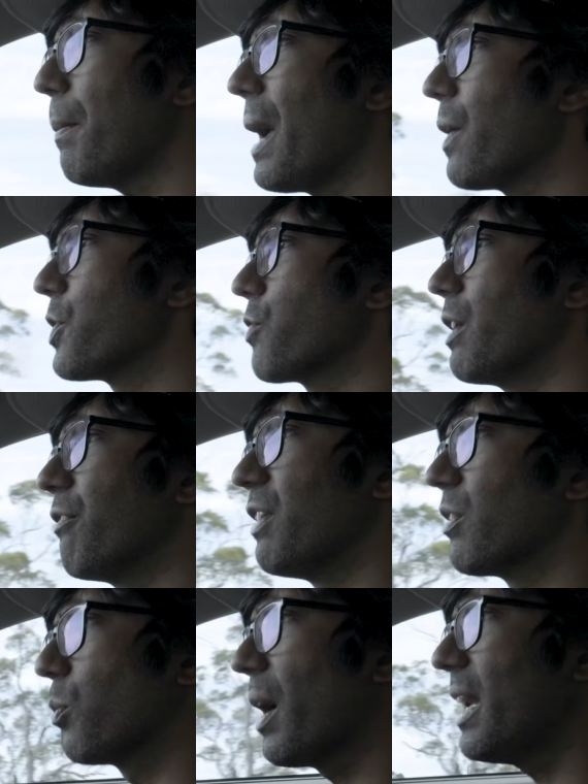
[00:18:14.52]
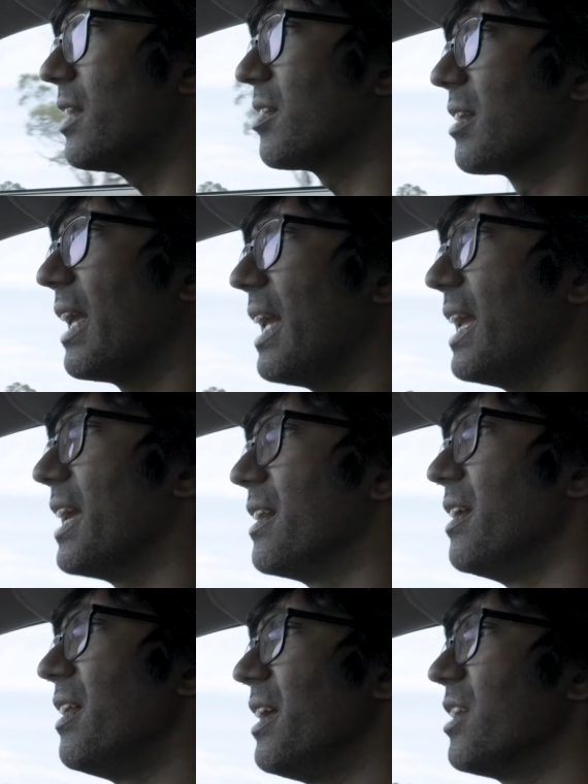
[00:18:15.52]
powertrain feels, the way it's geared,
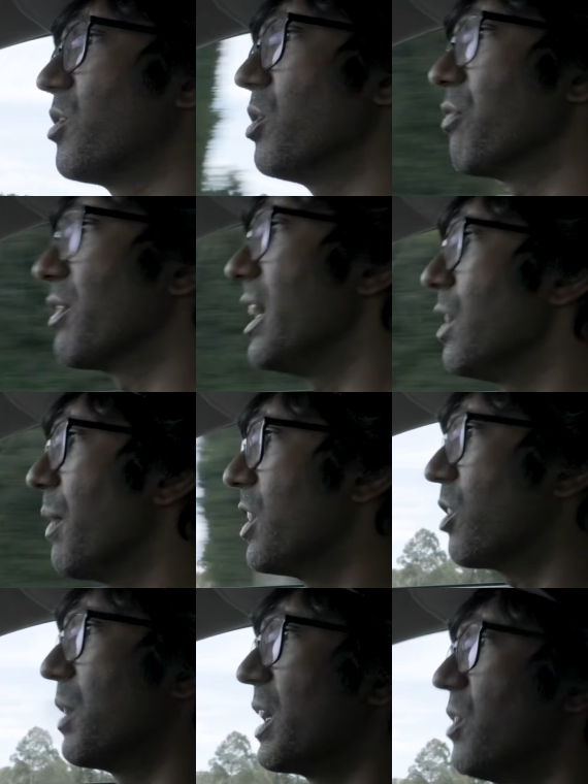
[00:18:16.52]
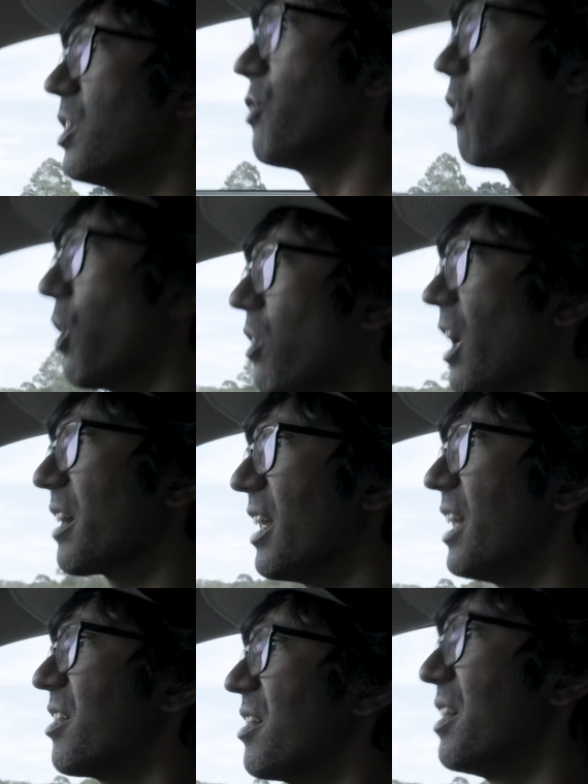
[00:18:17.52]
it's sort of geared where you just want to get on the road like this